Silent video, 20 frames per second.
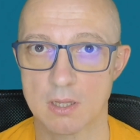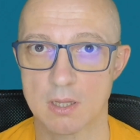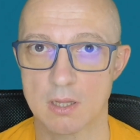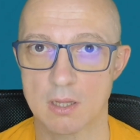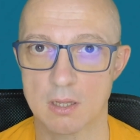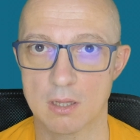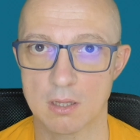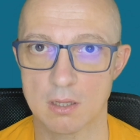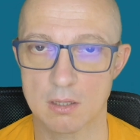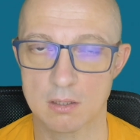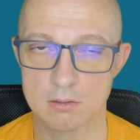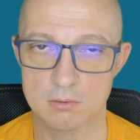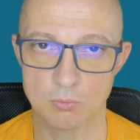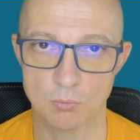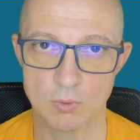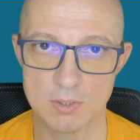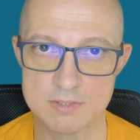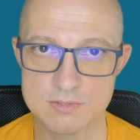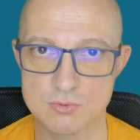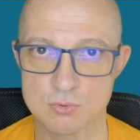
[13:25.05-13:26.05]

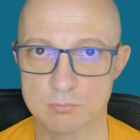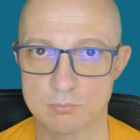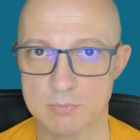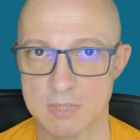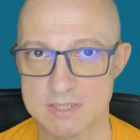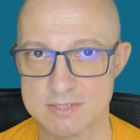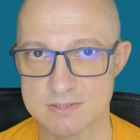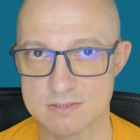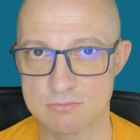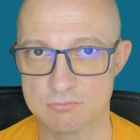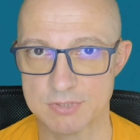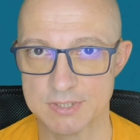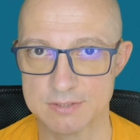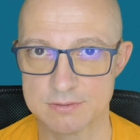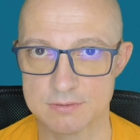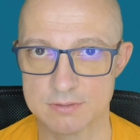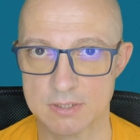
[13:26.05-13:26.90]
Once you master it,